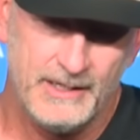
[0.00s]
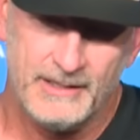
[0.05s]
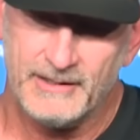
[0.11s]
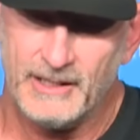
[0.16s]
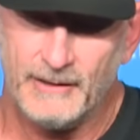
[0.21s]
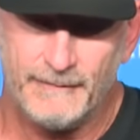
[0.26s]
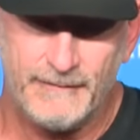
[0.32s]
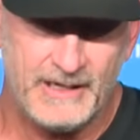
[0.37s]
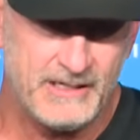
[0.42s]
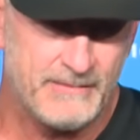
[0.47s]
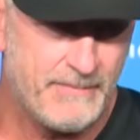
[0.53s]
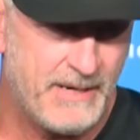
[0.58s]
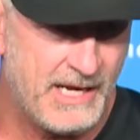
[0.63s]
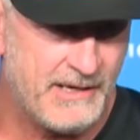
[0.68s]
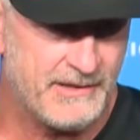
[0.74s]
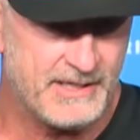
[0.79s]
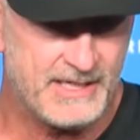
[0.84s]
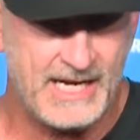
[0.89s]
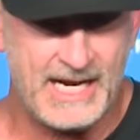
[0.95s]
defense
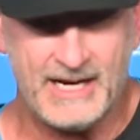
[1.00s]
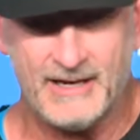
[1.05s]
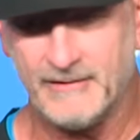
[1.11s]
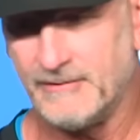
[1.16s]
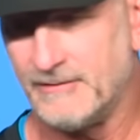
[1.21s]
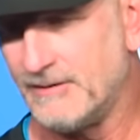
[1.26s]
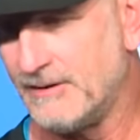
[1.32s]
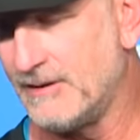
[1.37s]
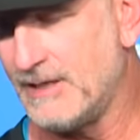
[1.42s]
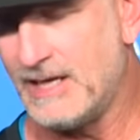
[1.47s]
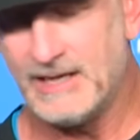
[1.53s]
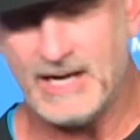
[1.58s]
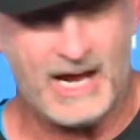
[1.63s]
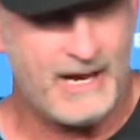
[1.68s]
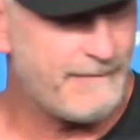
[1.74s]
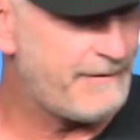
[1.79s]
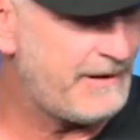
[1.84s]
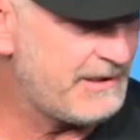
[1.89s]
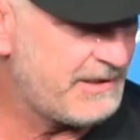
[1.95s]
bailed us out and then
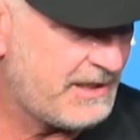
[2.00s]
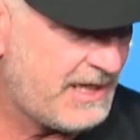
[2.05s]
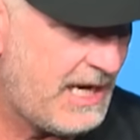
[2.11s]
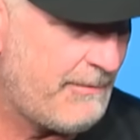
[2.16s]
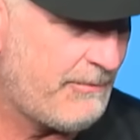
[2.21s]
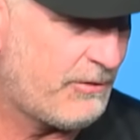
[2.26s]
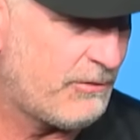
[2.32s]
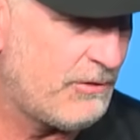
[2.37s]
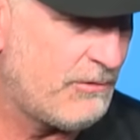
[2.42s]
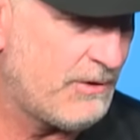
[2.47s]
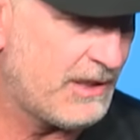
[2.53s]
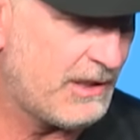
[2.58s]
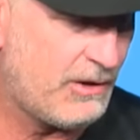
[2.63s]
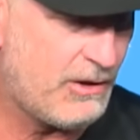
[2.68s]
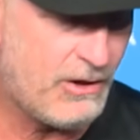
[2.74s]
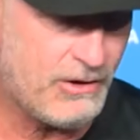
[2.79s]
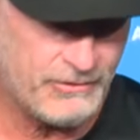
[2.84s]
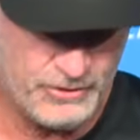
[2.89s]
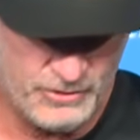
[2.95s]
offense came through with a
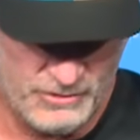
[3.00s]
long